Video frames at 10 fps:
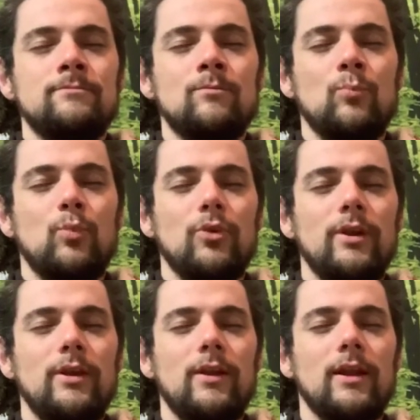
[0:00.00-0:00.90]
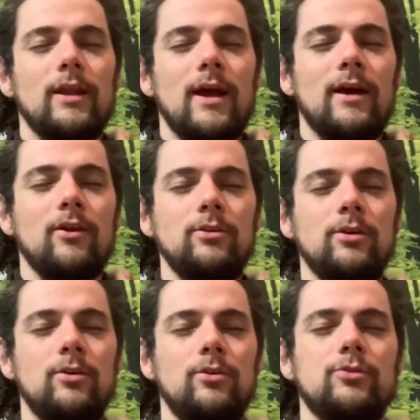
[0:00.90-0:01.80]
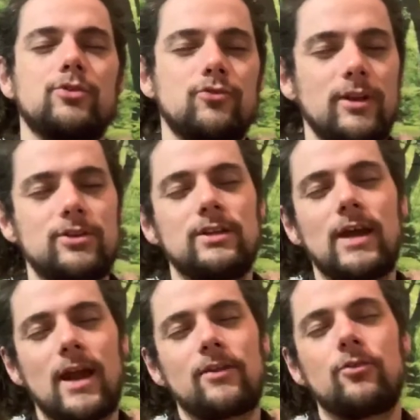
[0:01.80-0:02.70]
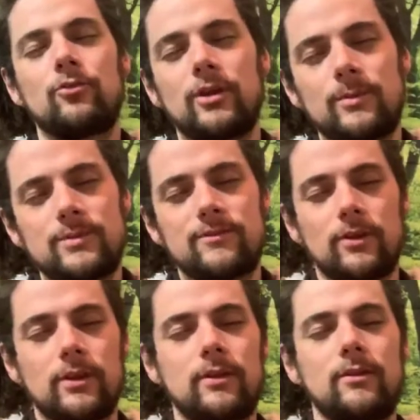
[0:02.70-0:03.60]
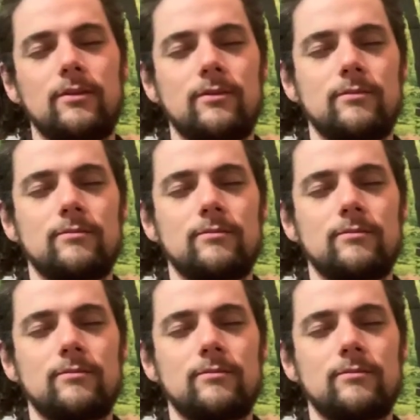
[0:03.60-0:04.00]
Breathing in and out, stretching down into the ribs, letting